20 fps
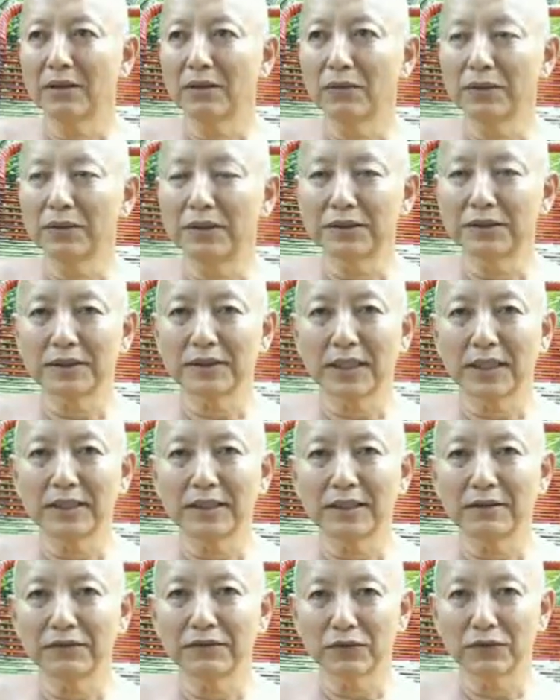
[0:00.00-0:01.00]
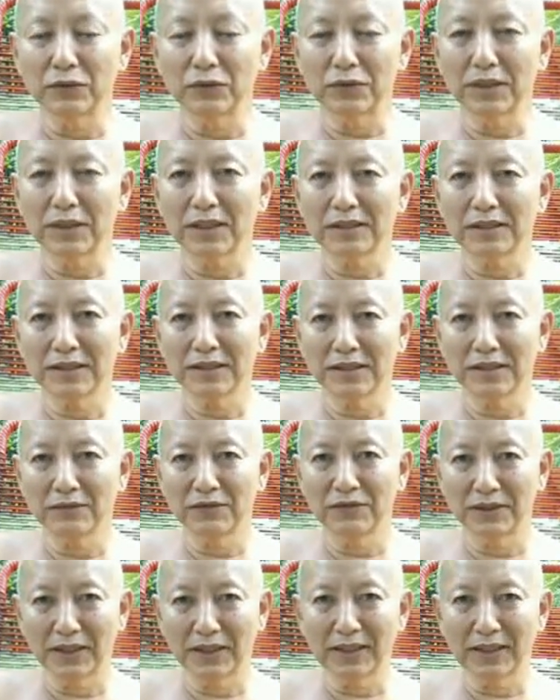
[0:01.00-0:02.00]
with the study of the suttas and the
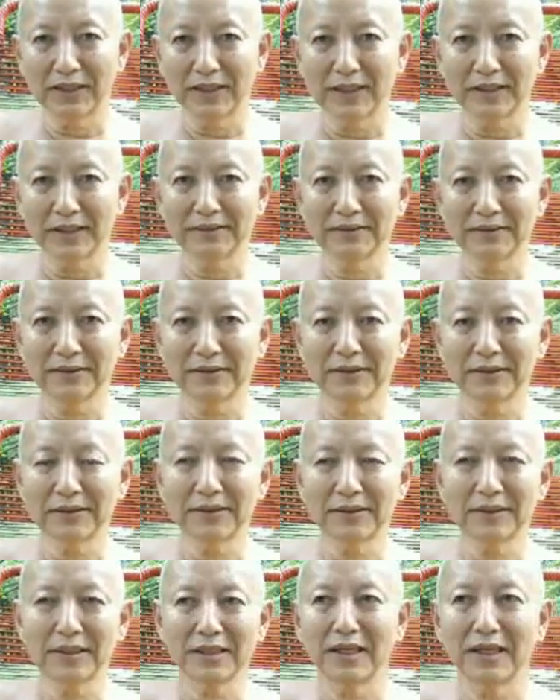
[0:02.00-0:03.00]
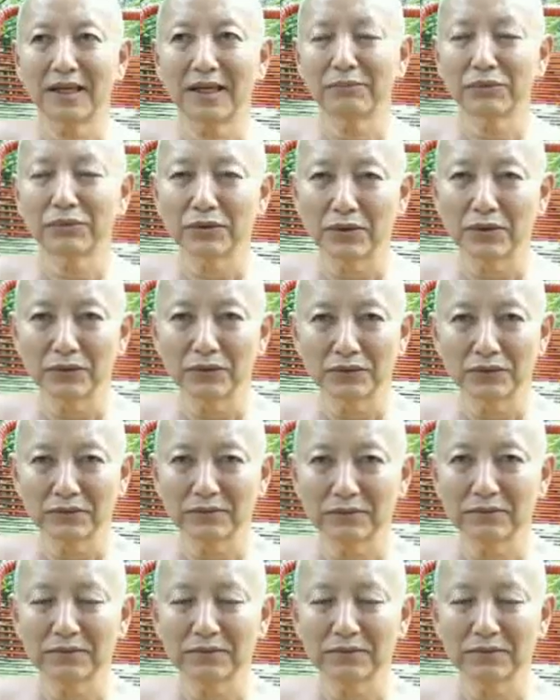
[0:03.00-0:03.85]
Vinaya. This is an absolute